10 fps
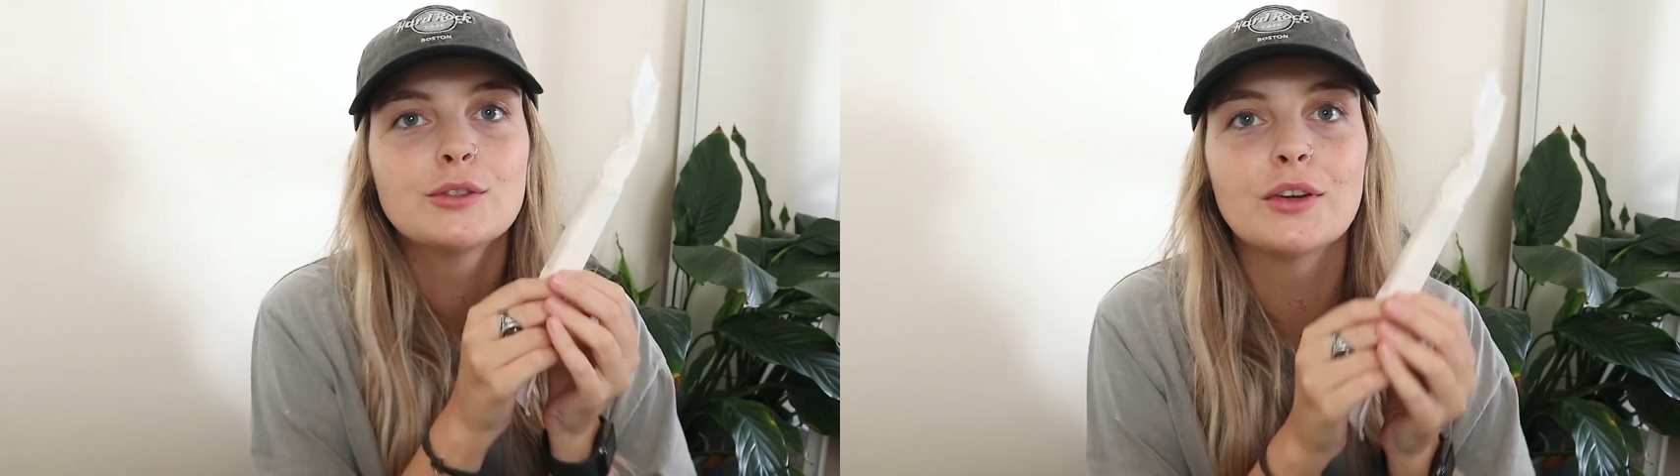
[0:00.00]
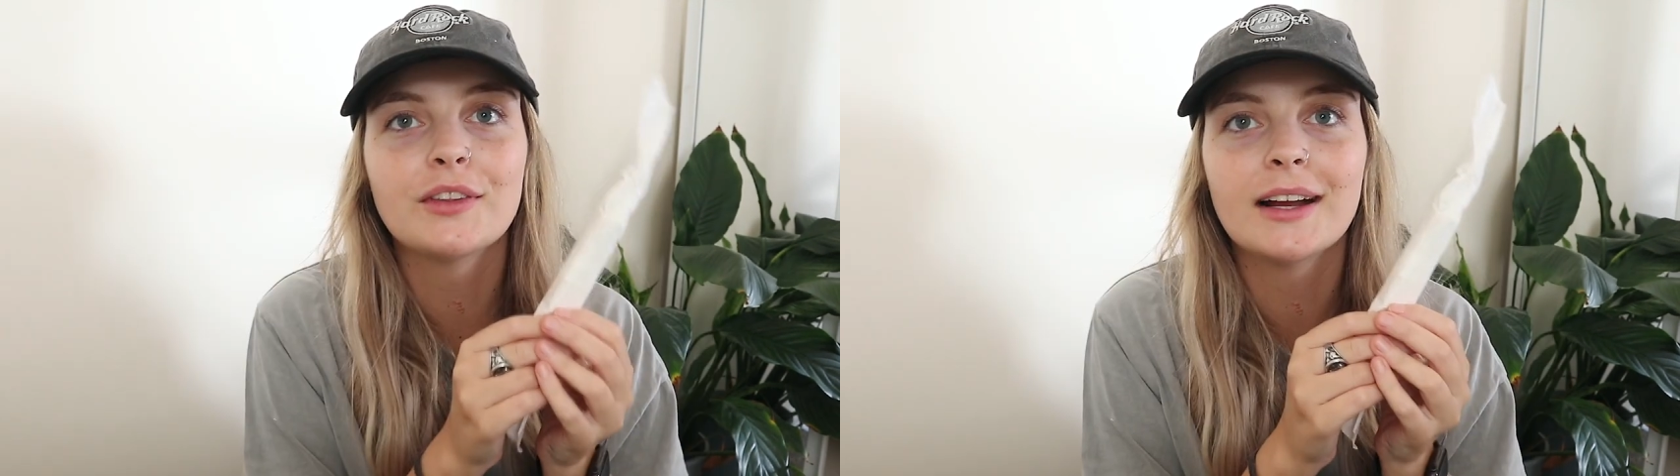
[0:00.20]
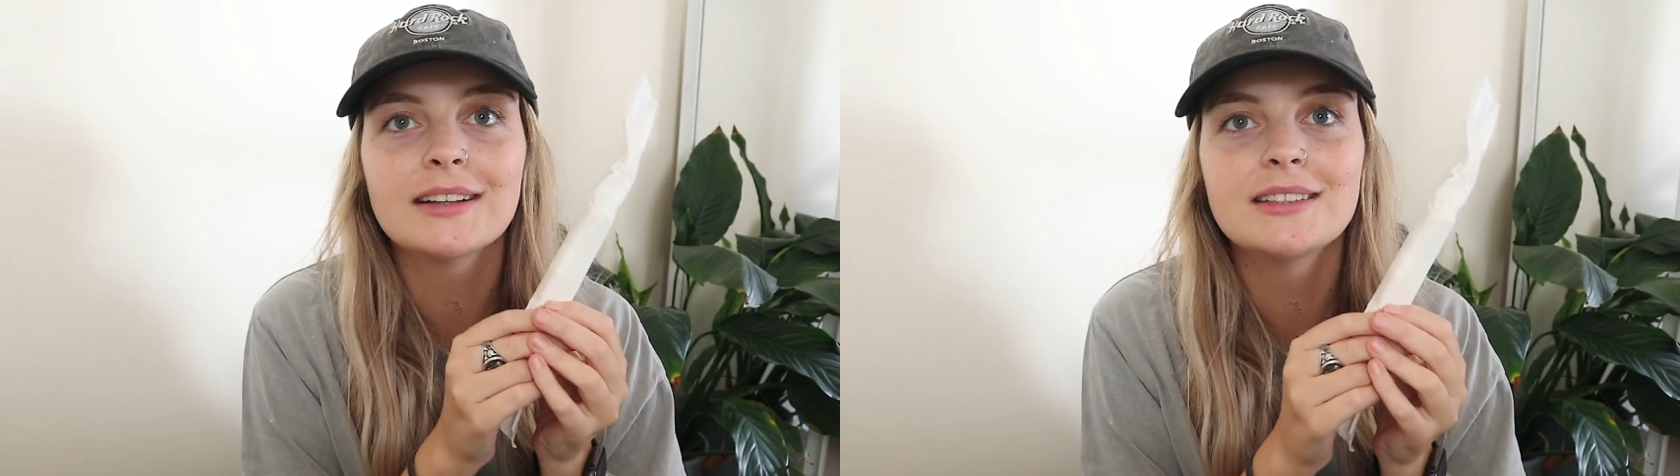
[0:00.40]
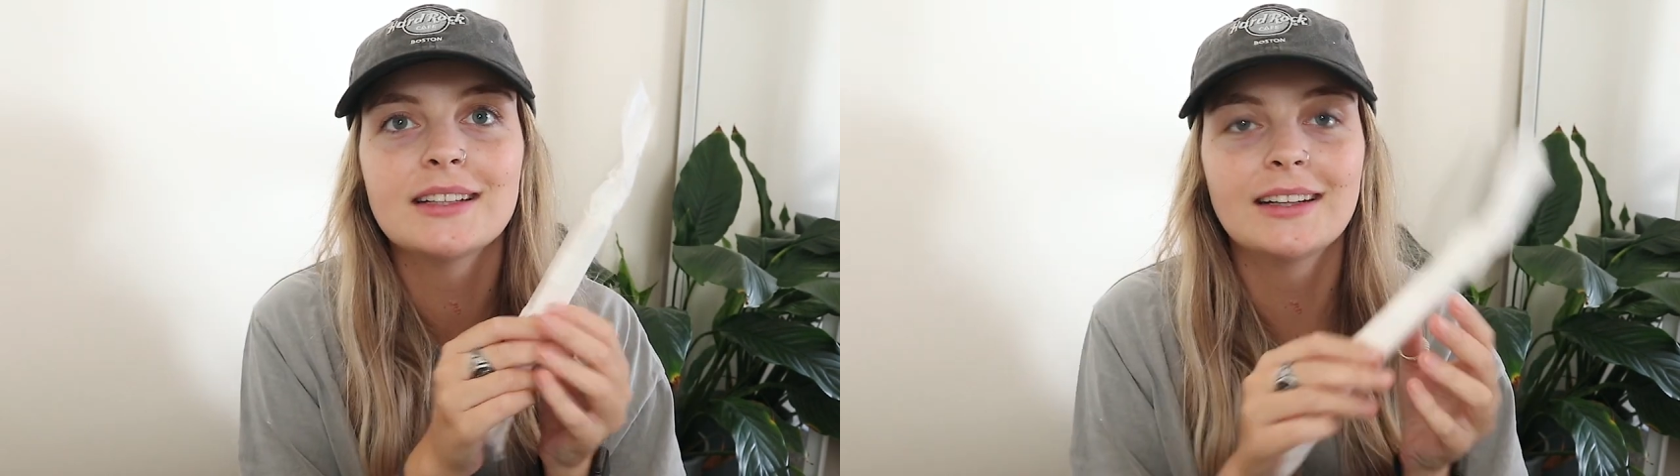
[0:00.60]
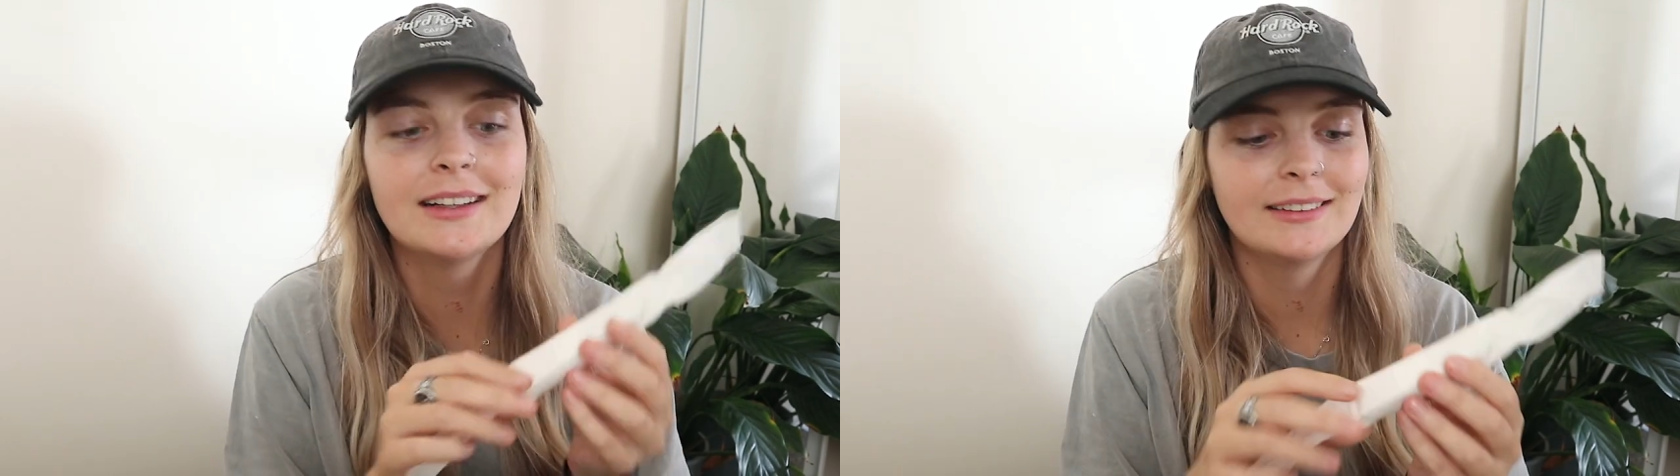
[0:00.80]
So the next
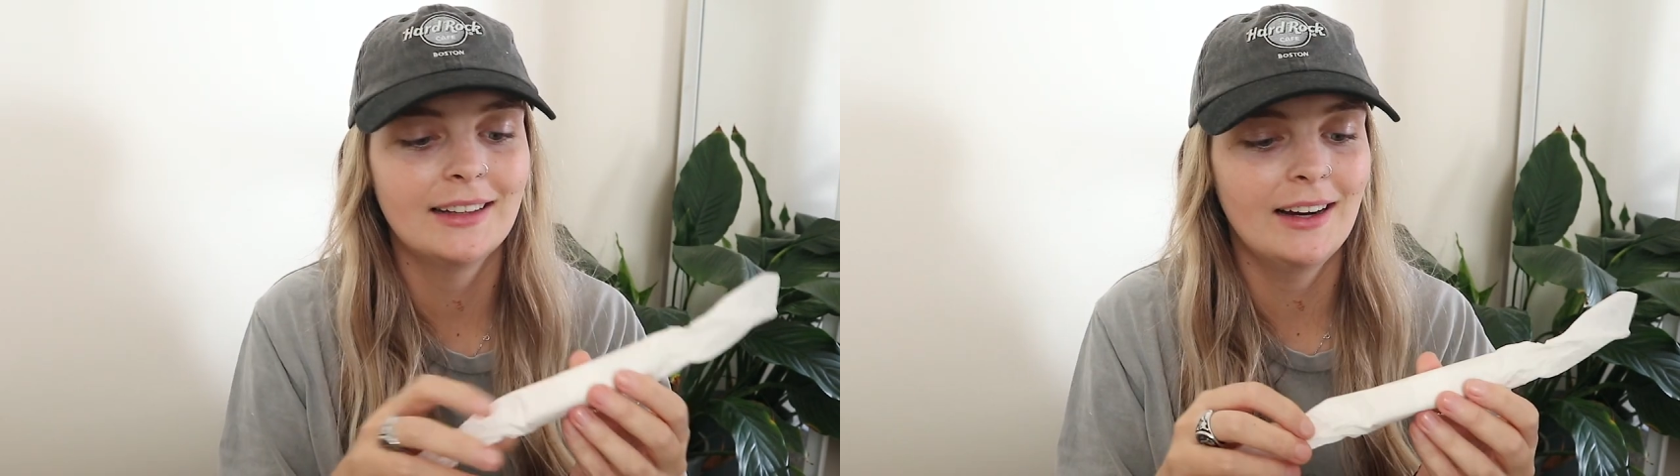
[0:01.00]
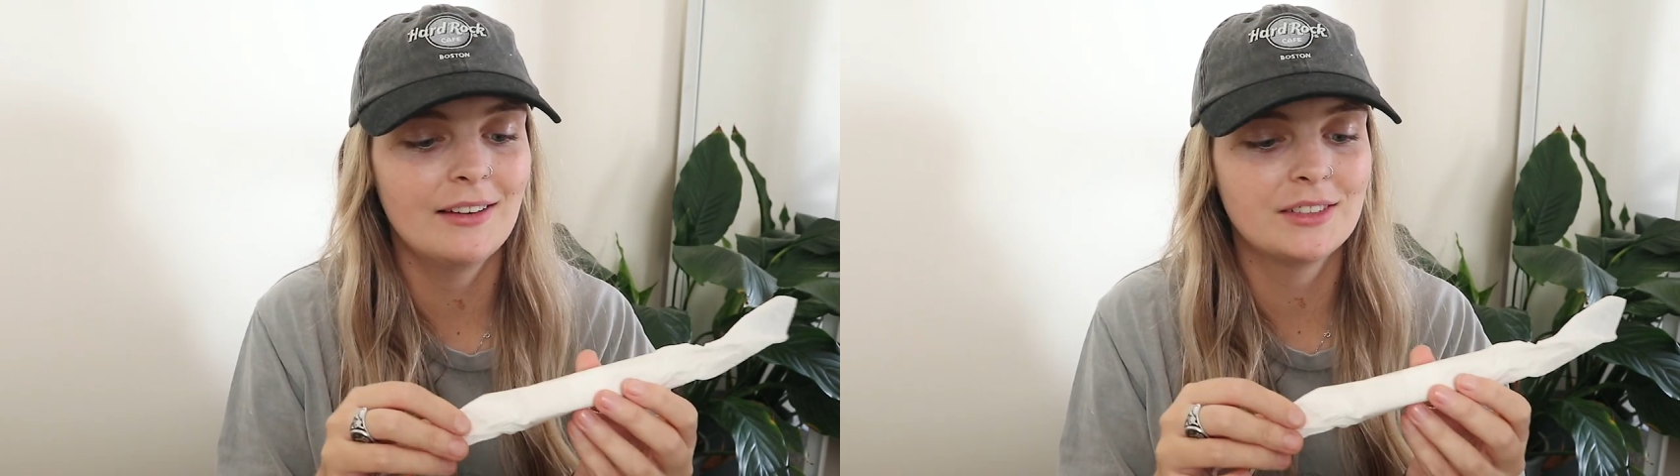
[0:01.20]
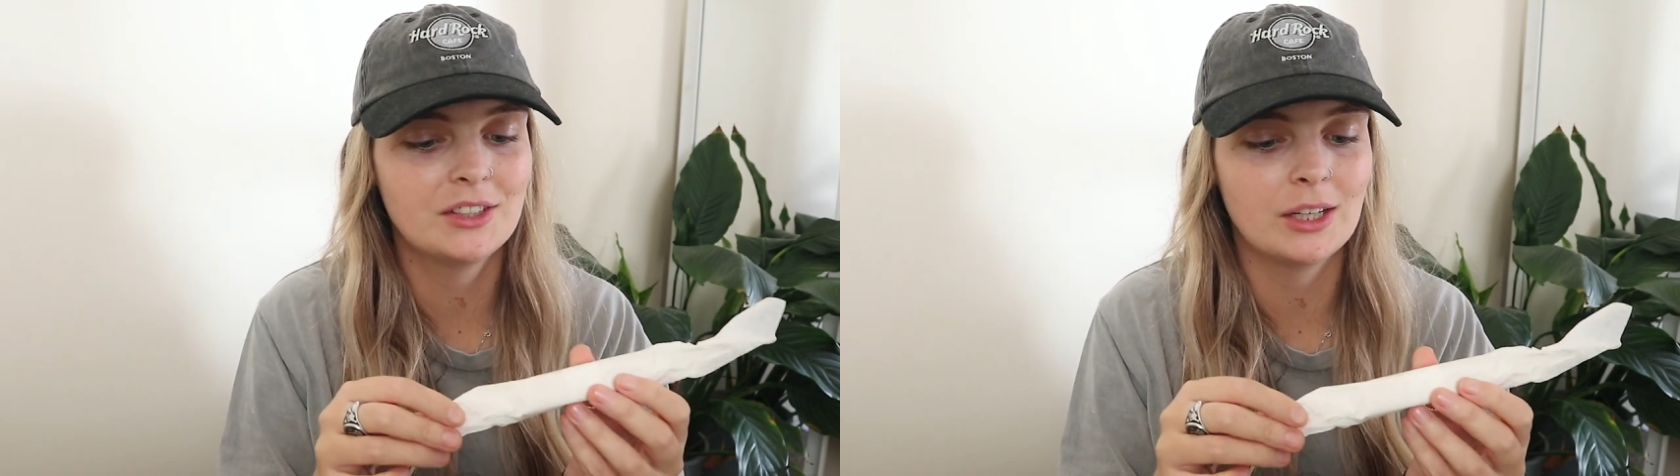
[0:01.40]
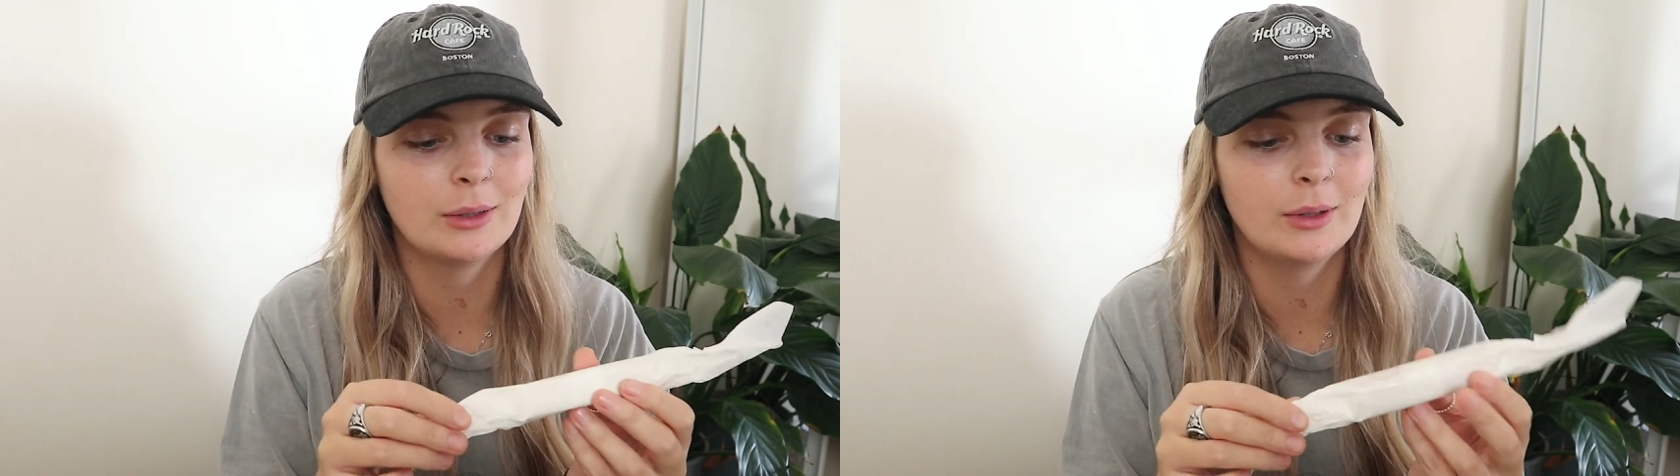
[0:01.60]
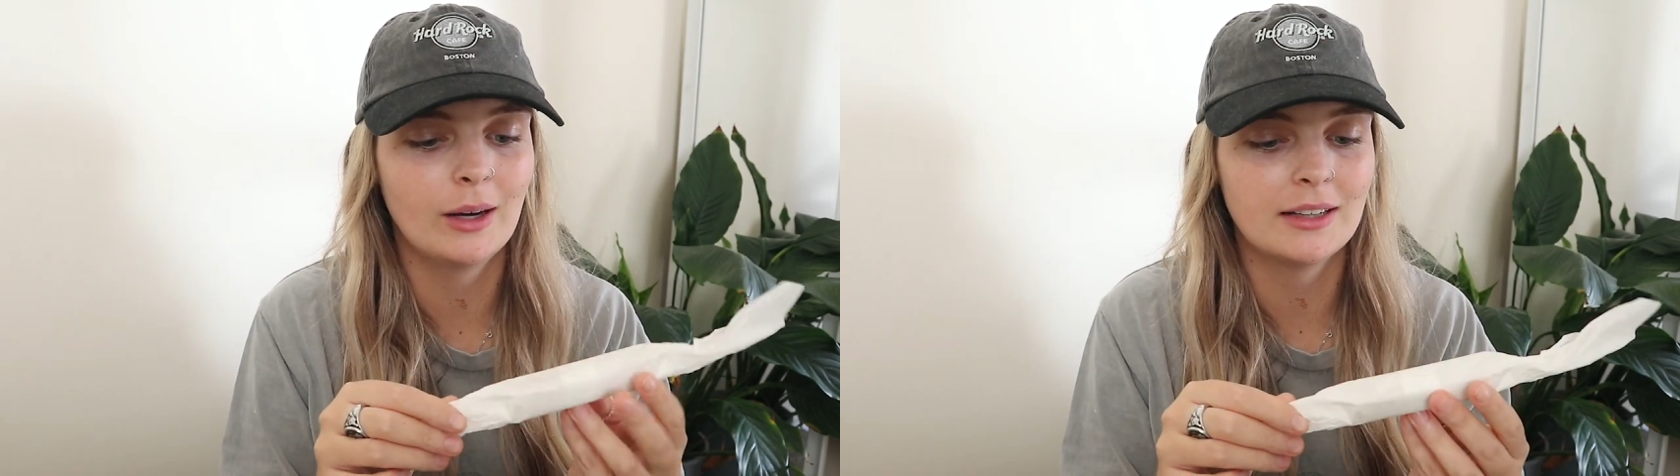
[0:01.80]
thing that I have to share
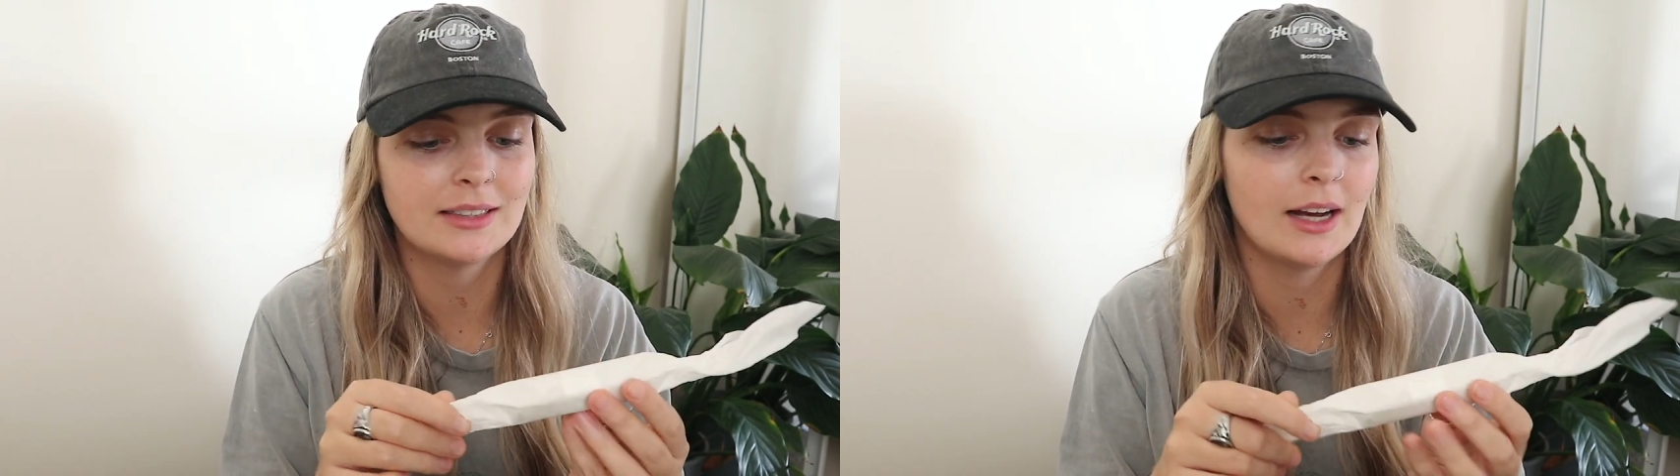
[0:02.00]
with you guys,